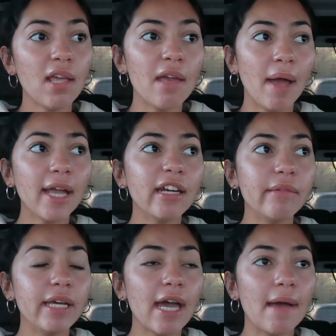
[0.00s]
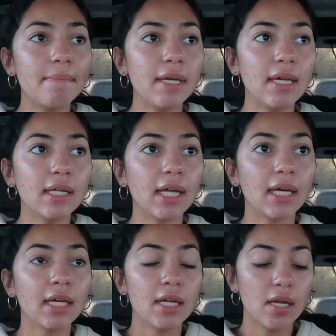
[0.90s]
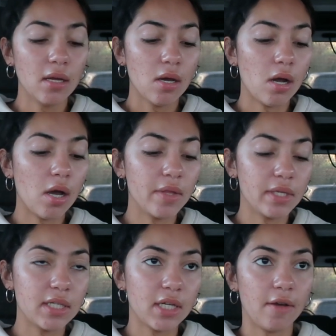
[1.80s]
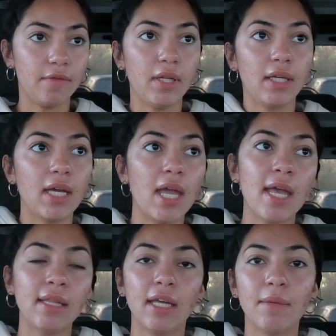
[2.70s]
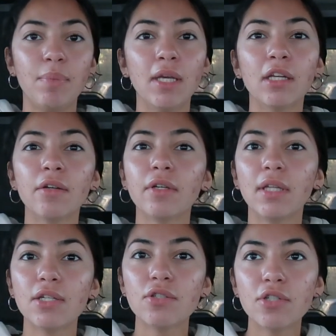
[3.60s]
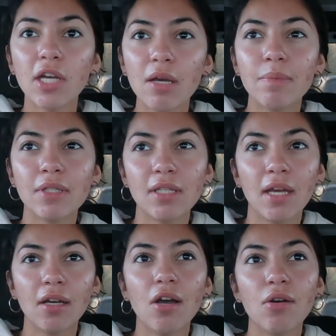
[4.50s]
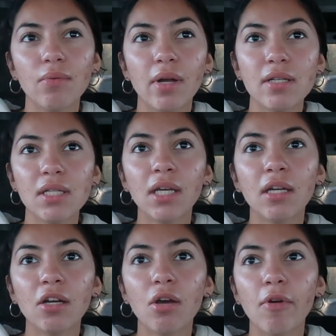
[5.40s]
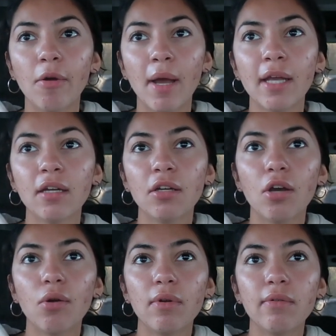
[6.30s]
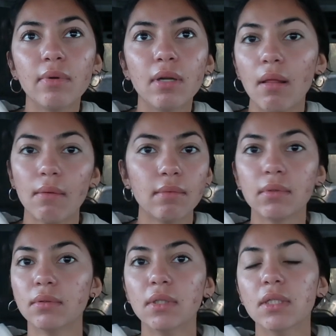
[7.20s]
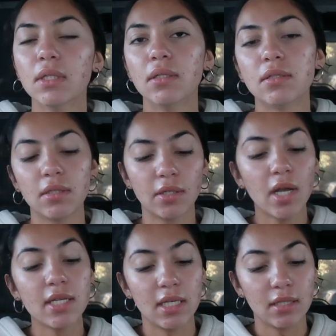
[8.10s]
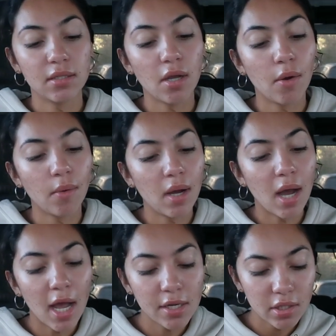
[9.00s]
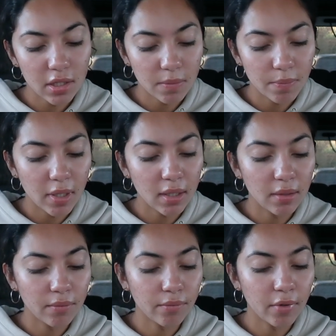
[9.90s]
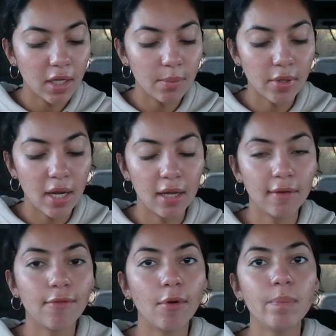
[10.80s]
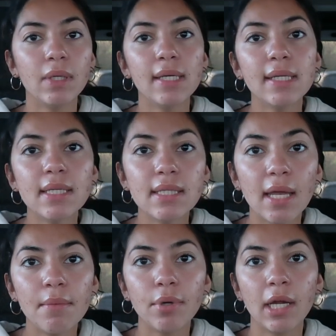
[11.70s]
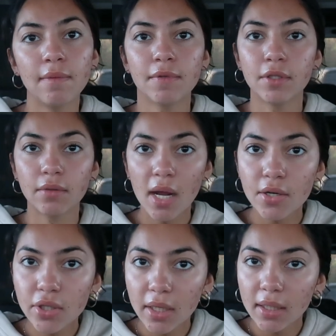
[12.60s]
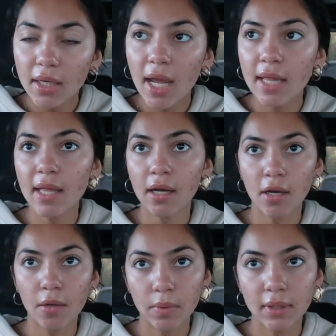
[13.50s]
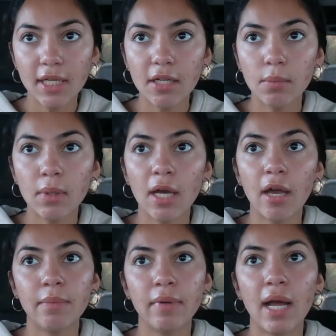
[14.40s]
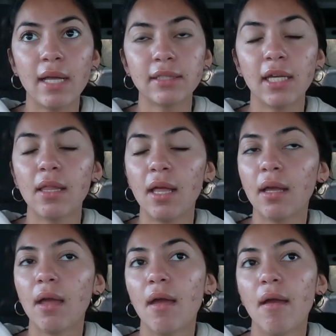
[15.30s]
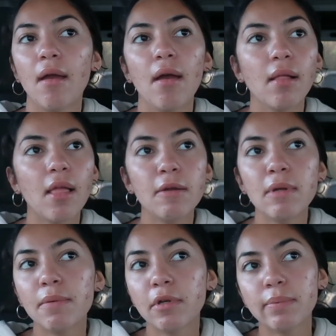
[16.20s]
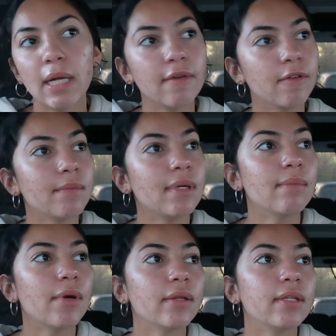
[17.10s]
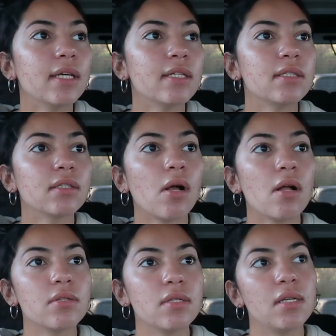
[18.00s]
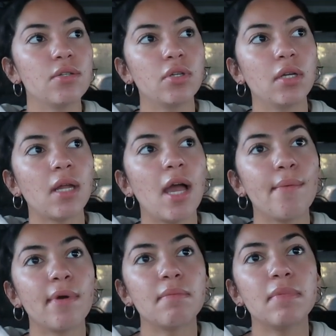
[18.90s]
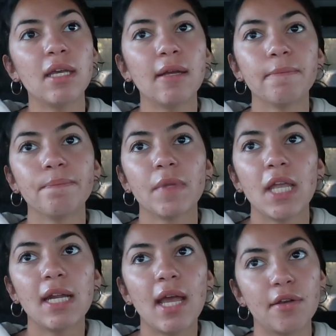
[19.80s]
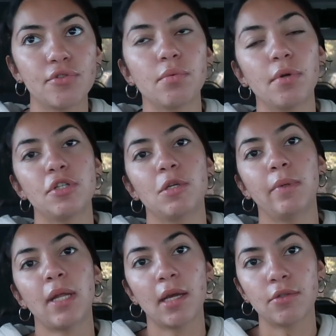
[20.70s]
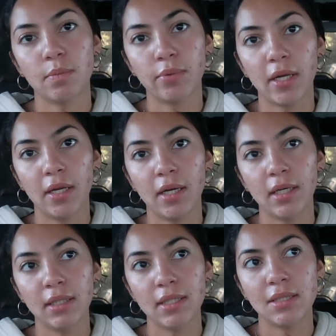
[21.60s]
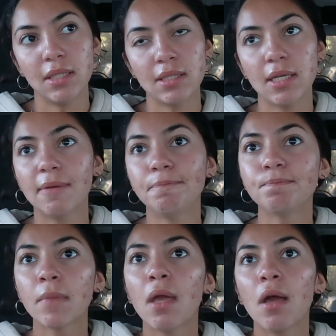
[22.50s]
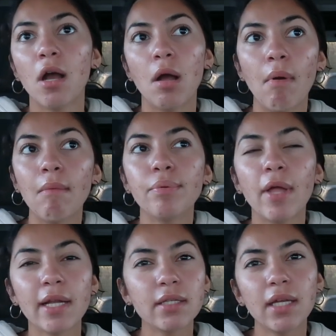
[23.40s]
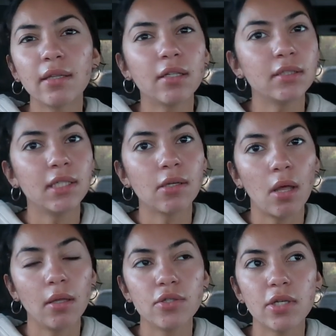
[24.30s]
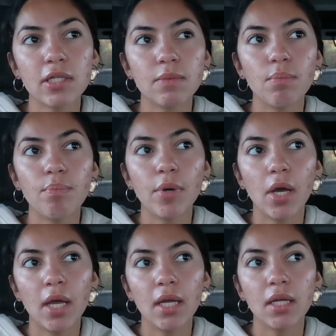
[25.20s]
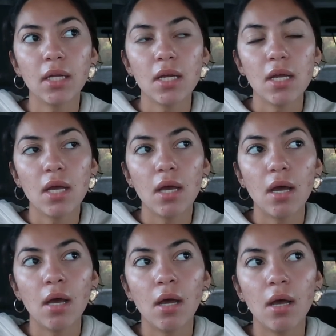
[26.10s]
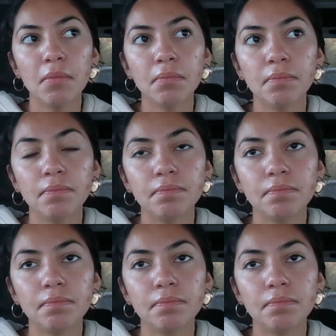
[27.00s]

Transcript: am i going to be happy like all this stuff like and like being in a relationship it's like oh where is he going to go where am i going to go what whatever uh, it's crazy so i just been really praying for peace and praying for direction and that god would lead me i've been asking like a lot of people to pray for me about this college decision. I want to be an extra worship and extra prayer in this season. Um, I'm applying to like 13 colleges, but um,